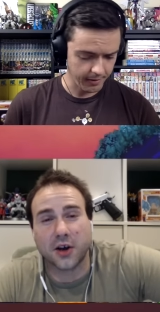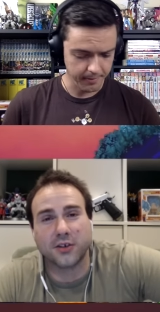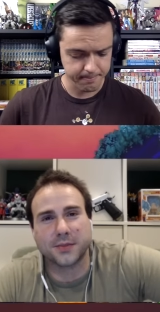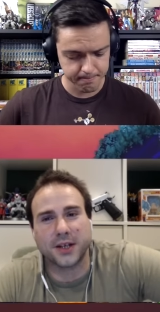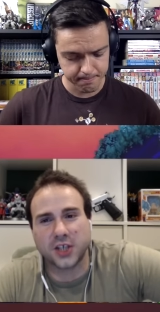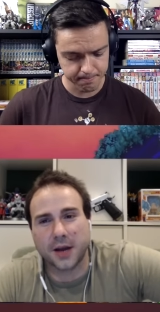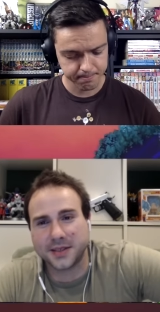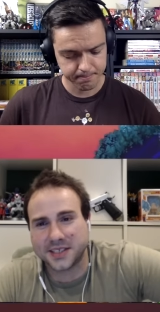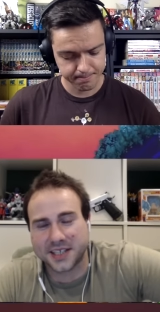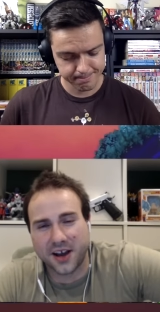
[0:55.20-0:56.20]
Speaker 1: okay. in my
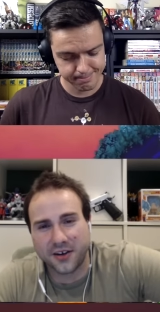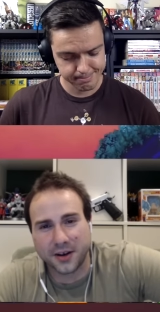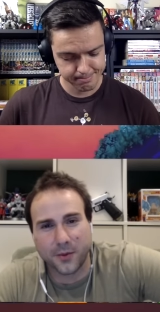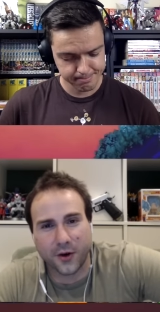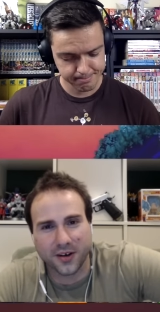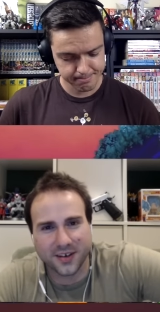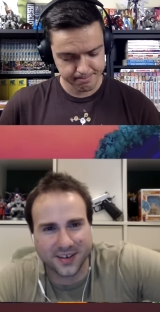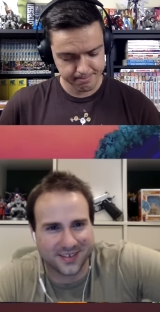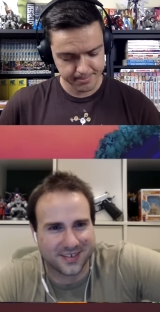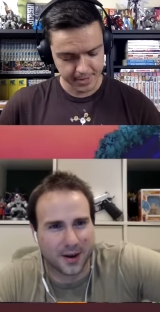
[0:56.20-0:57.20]
Speaker 2: Japanese account anymore.
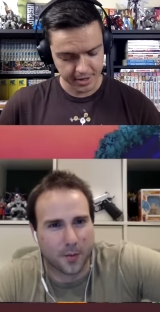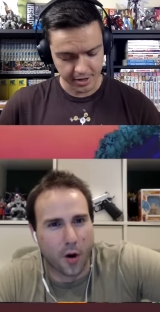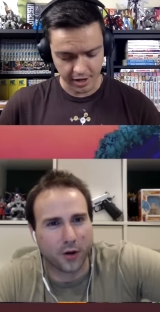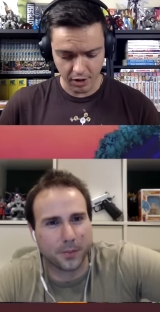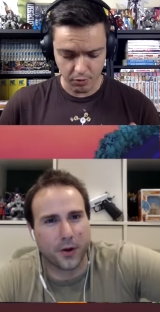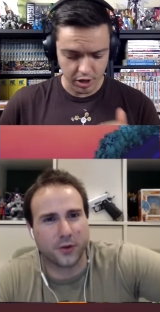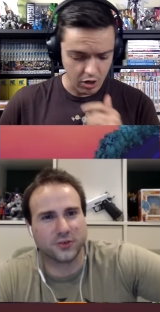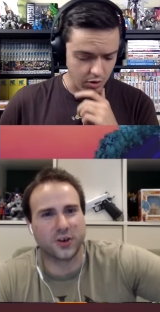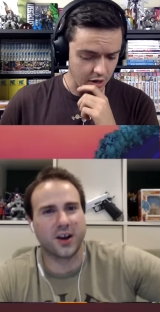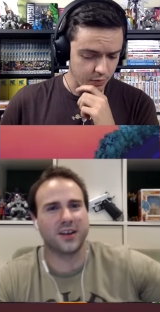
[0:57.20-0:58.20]
I'm all. all right. Well, you
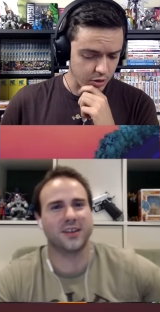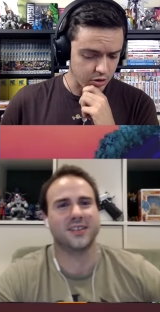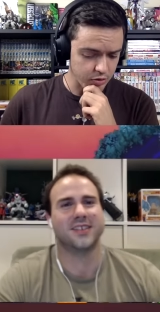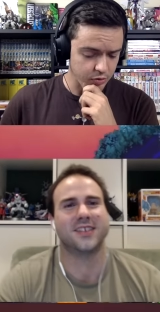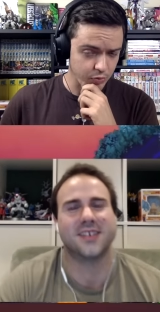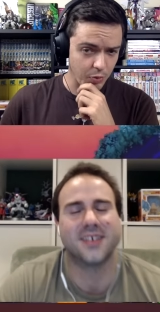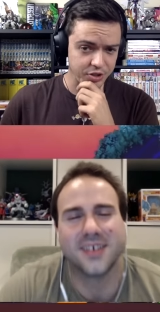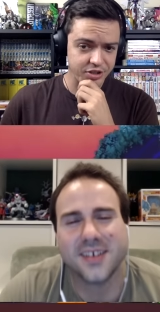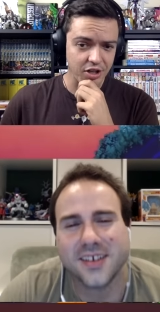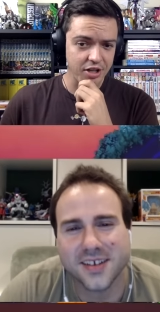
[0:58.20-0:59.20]
dry. know what?
Speaker 1: Well, while
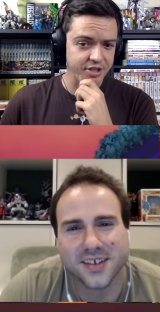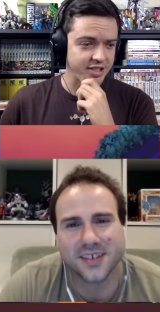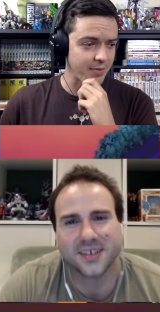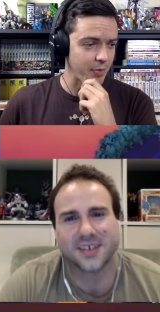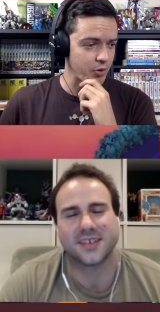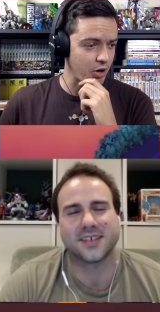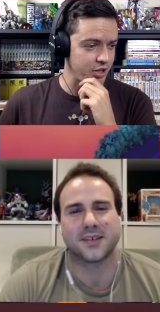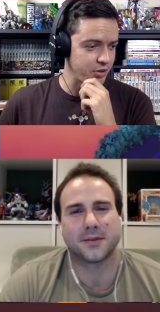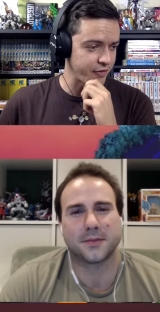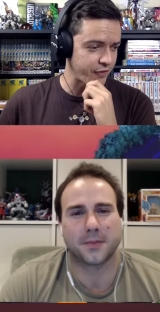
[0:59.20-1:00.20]
we're starting this up, let me go ahead
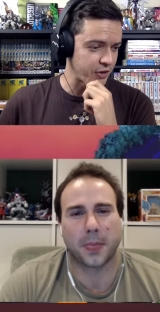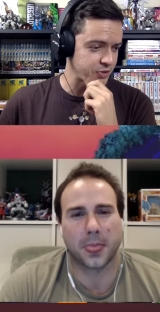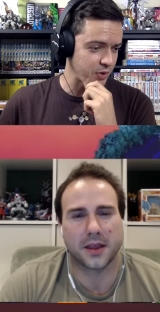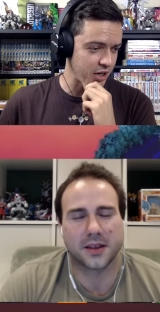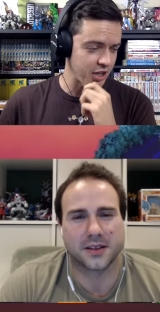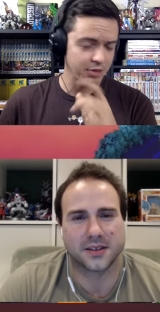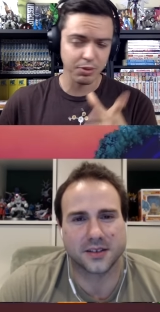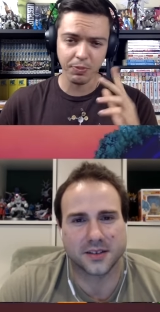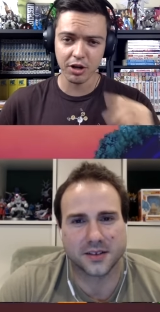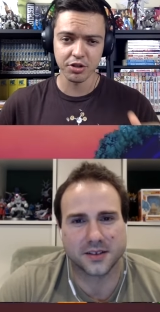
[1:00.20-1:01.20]
and do the first one. You can
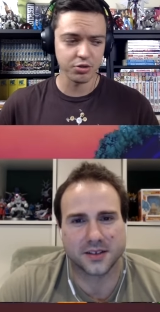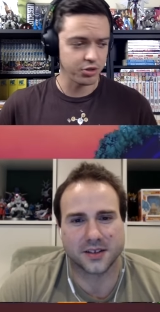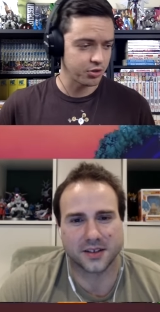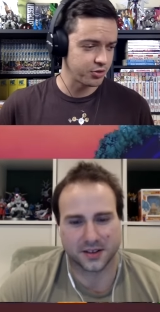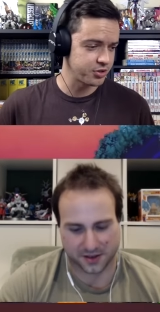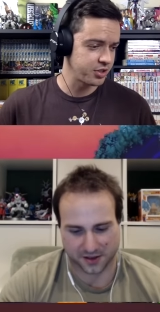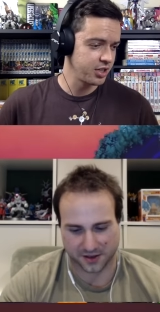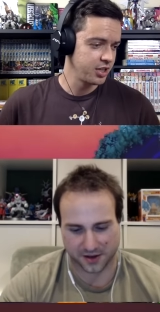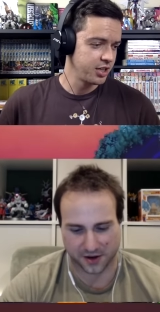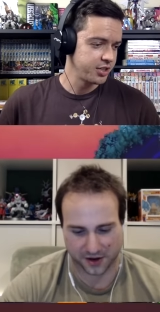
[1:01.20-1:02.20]
prepare to do yours.
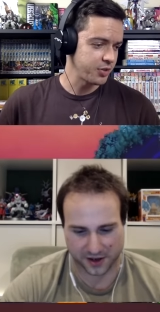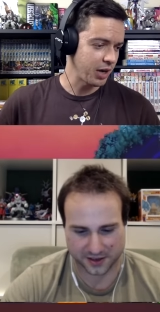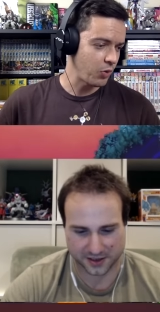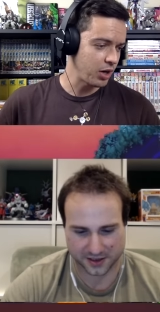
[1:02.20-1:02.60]
All right. So we got